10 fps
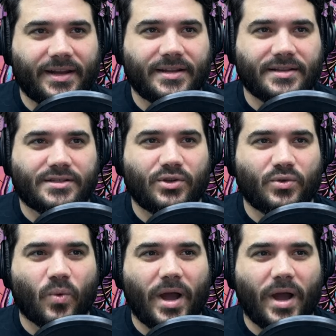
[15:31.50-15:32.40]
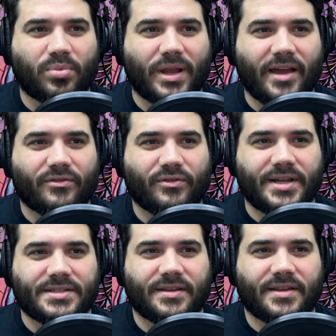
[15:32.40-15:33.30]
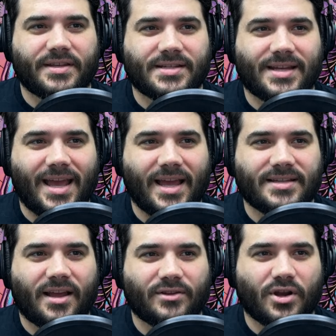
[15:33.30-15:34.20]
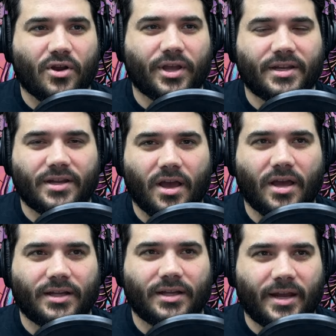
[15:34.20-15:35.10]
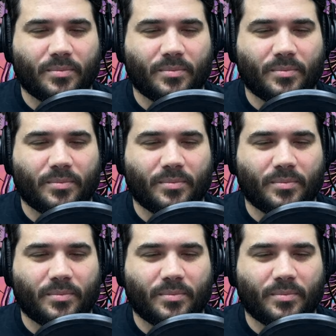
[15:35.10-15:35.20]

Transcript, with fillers: is 2 white black for an instant that says exile target non-land